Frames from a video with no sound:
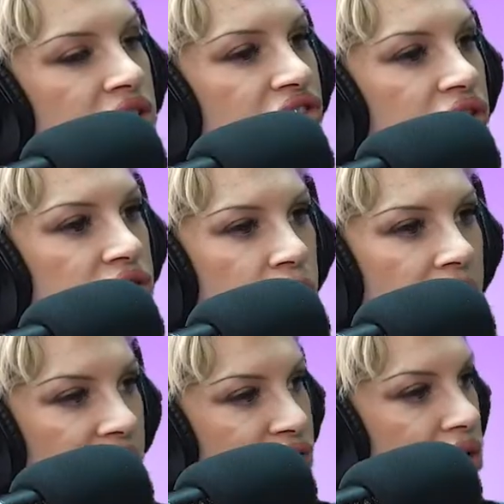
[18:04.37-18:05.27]
you just feel so
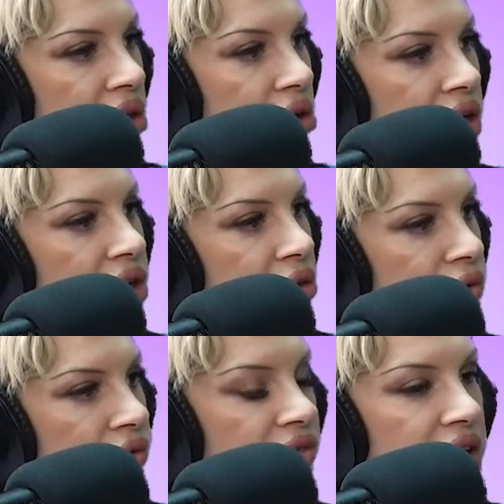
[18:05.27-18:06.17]
heavy, though? Like, your
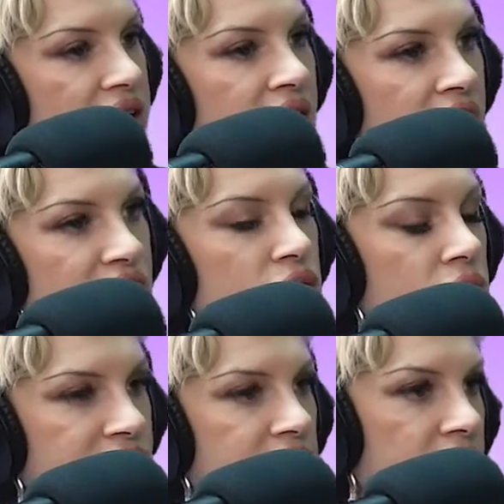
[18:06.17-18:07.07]
fucking asshole
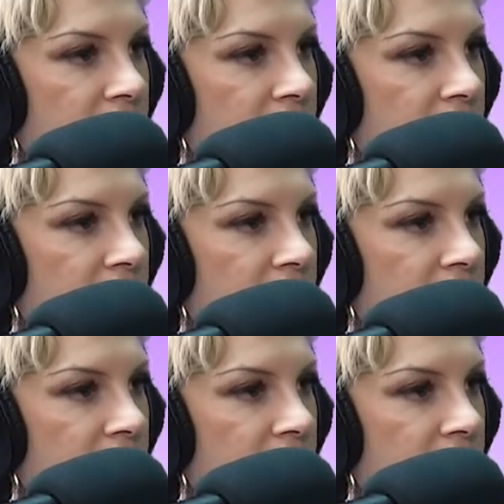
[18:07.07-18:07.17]
would feel